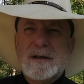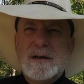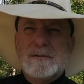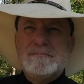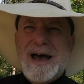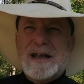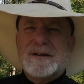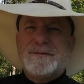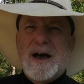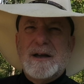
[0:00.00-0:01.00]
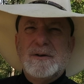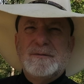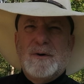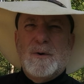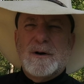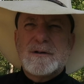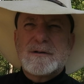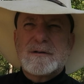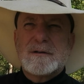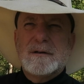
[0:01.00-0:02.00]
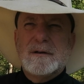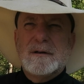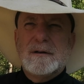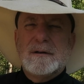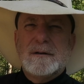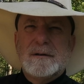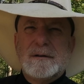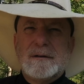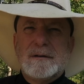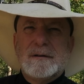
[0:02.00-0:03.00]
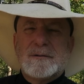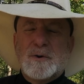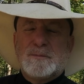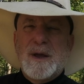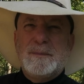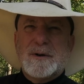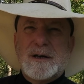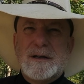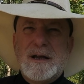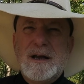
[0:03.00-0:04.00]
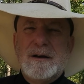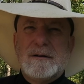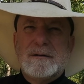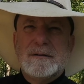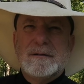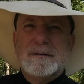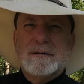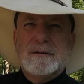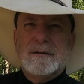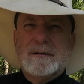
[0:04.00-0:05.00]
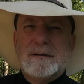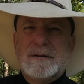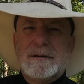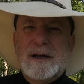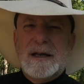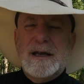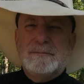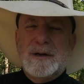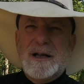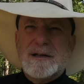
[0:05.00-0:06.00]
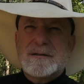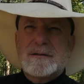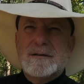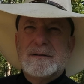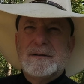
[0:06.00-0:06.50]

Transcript: He'll magnify your voice so people can hear and get blessed.